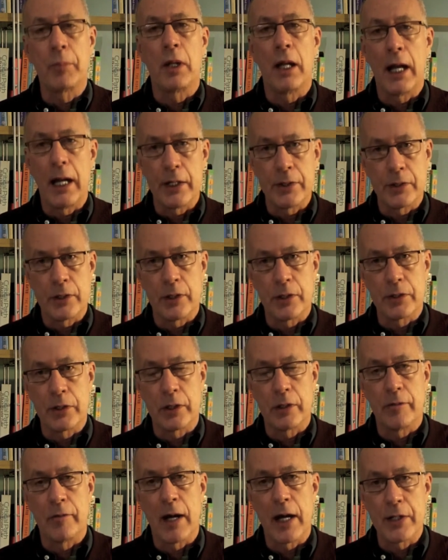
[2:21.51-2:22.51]

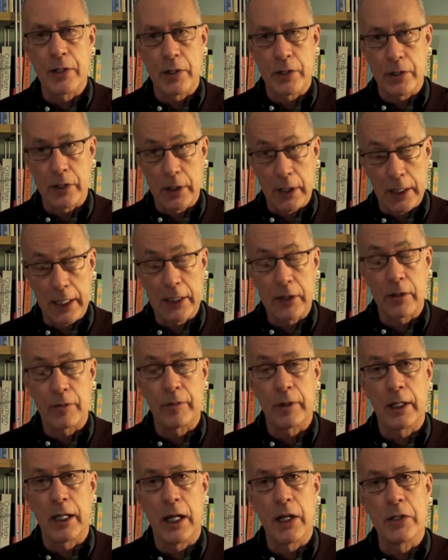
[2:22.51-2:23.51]
appliances and devices and the
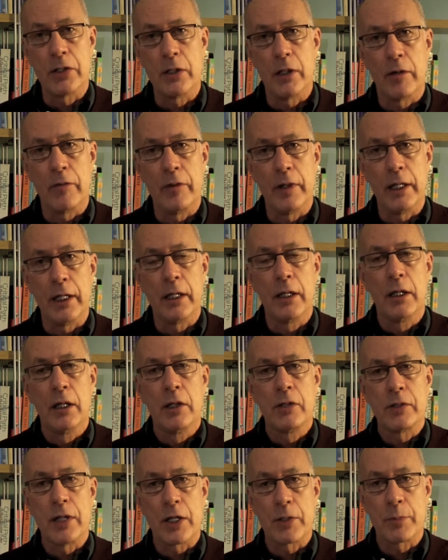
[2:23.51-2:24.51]
electrification of the
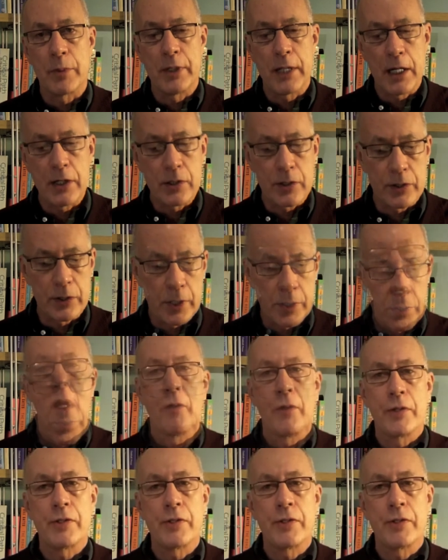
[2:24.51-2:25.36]
transportation system.